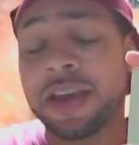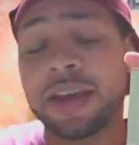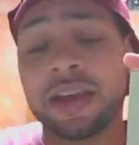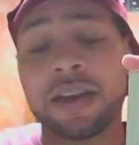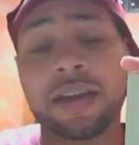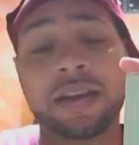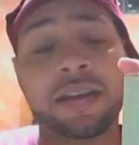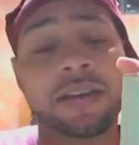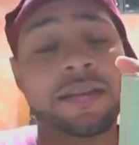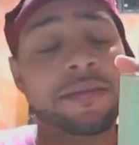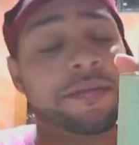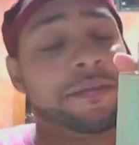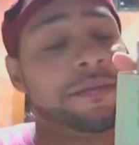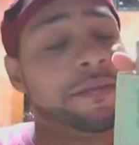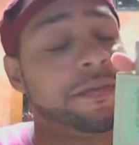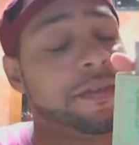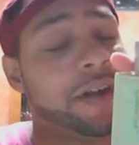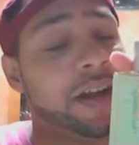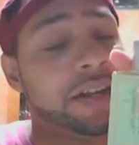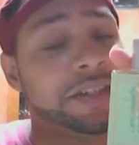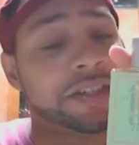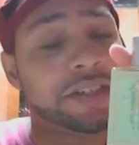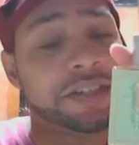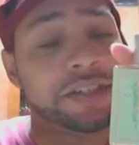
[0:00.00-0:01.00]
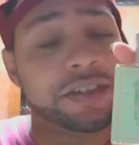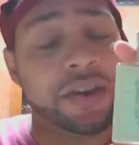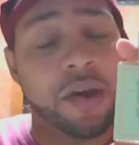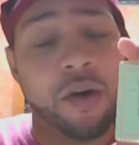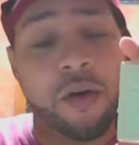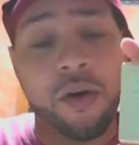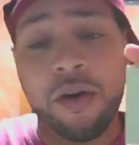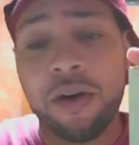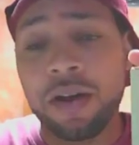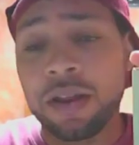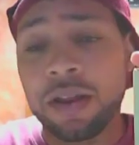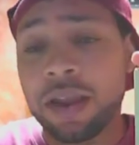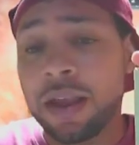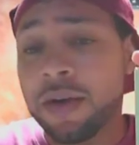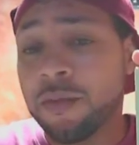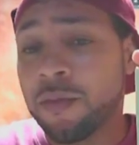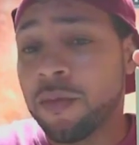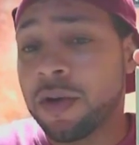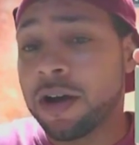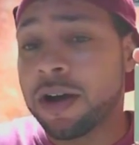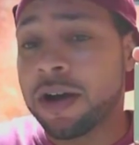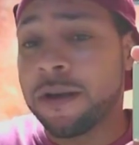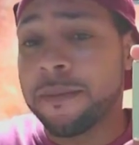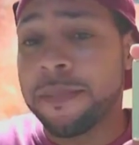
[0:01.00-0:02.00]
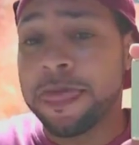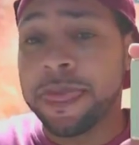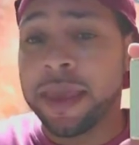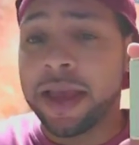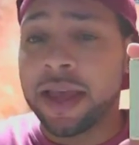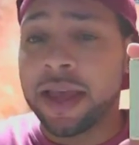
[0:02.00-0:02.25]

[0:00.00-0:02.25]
and fresh all in one.